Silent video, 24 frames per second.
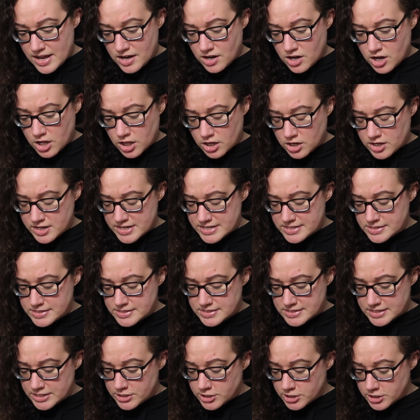Color is
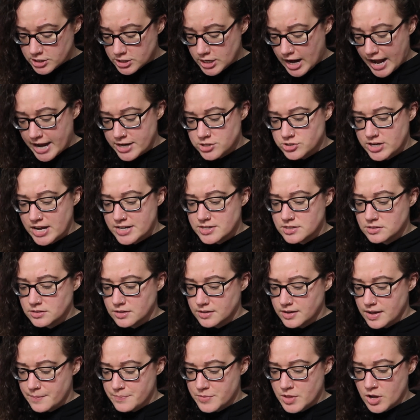cedar. I tried to
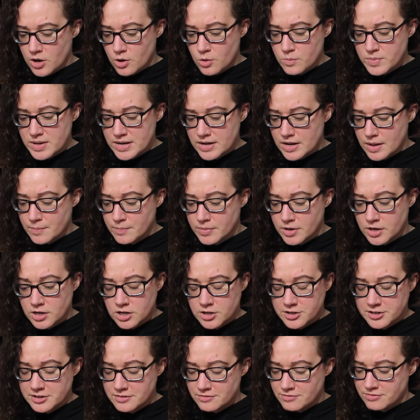look up the OB number,
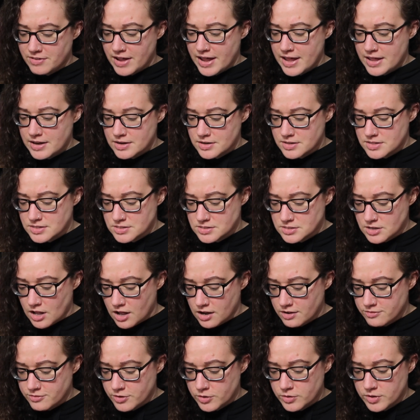couldn't find the
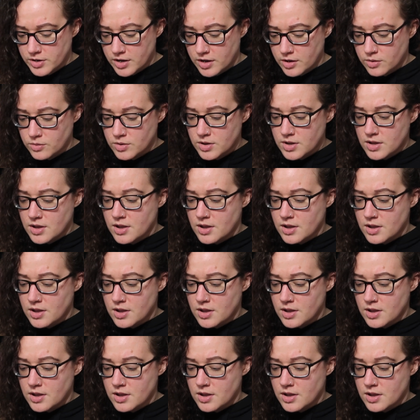stock photo.